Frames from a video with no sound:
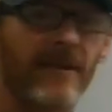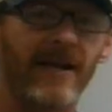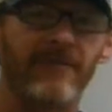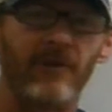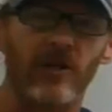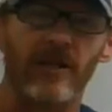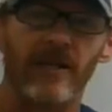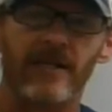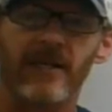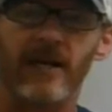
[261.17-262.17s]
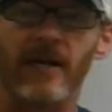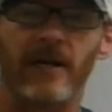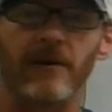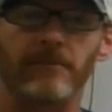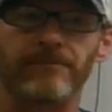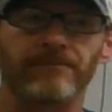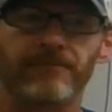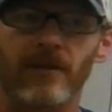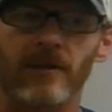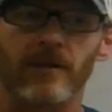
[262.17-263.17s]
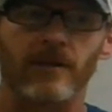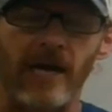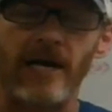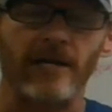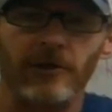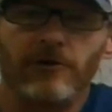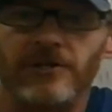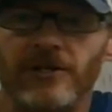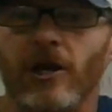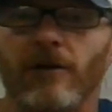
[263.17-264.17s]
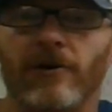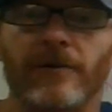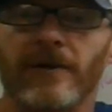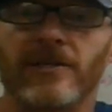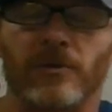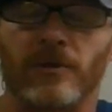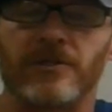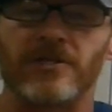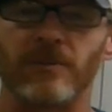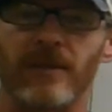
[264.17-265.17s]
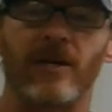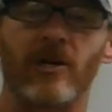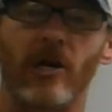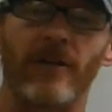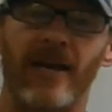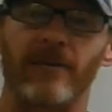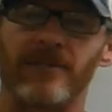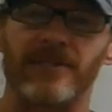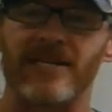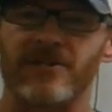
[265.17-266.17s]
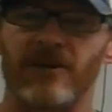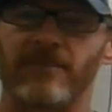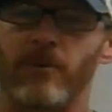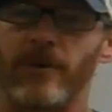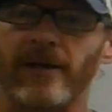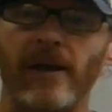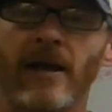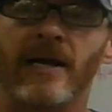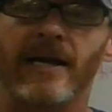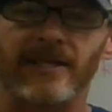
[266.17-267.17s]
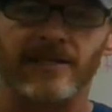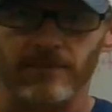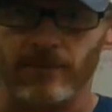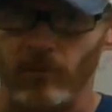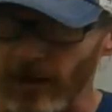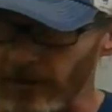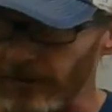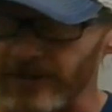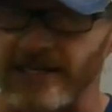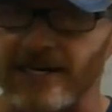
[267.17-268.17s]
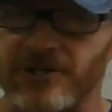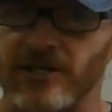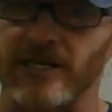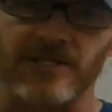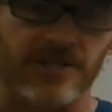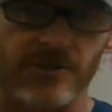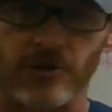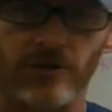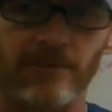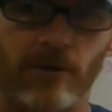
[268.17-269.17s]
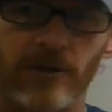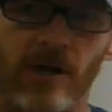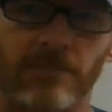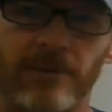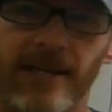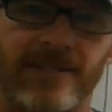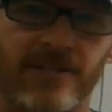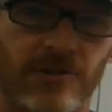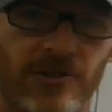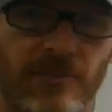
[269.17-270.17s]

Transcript: level not using all of our resources, and we can call that a recessionary point. It's what a recession is certainly more complex than just a